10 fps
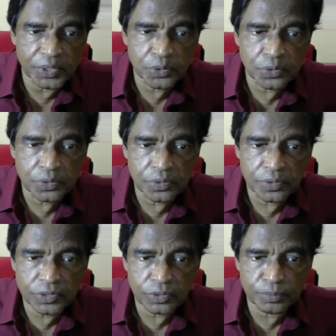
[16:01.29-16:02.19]

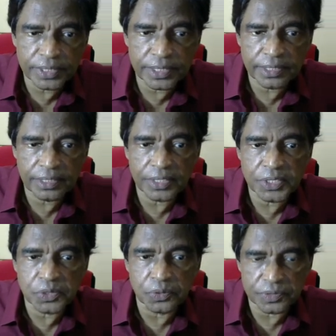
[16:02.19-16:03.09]
Tools to be
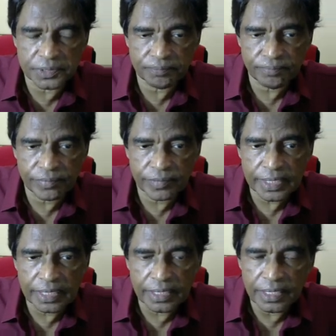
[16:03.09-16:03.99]
used.
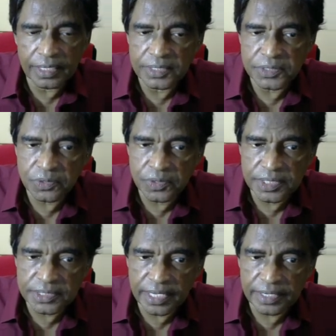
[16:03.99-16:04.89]
In social
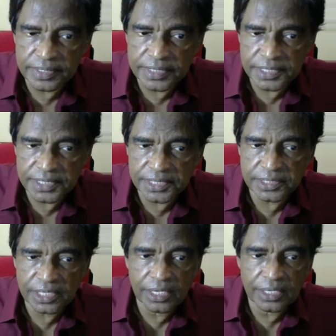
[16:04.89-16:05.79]
science
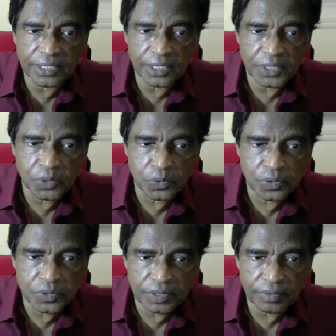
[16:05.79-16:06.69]
researchers, the
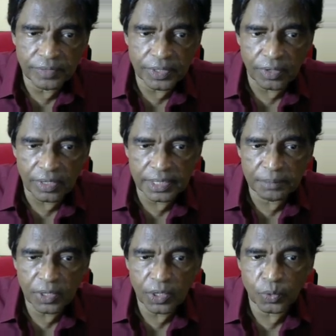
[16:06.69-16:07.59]
tools, we call
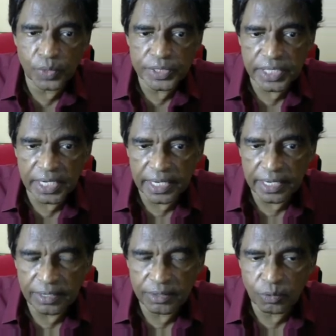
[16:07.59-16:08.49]
them questionnaire.
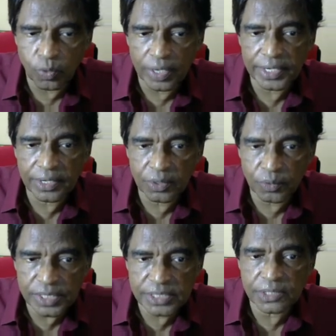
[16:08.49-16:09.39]
What
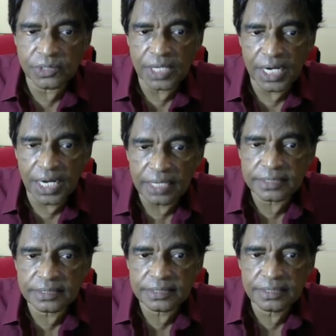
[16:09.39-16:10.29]
question to
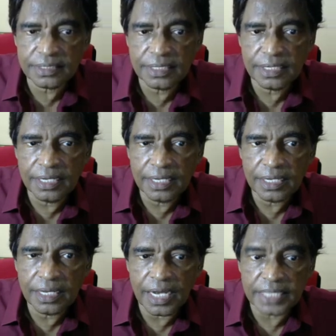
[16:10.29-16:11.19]
ask?
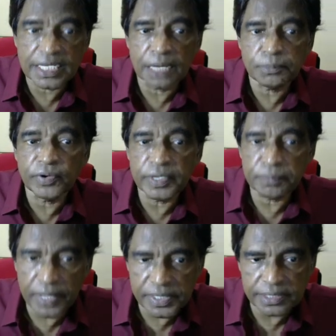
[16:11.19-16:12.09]
Example,
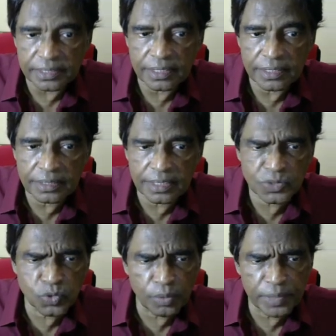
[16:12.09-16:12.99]
depression. There are
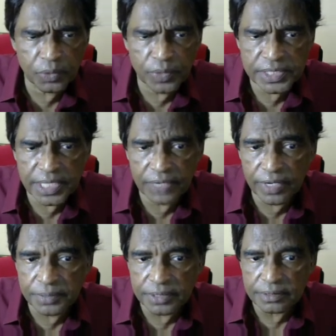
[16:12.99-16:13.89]
so many questions
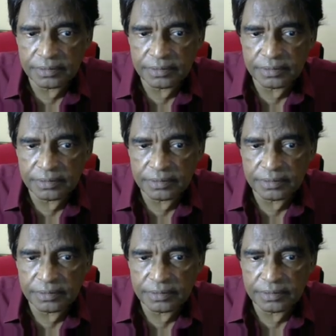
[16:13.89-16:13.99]
available.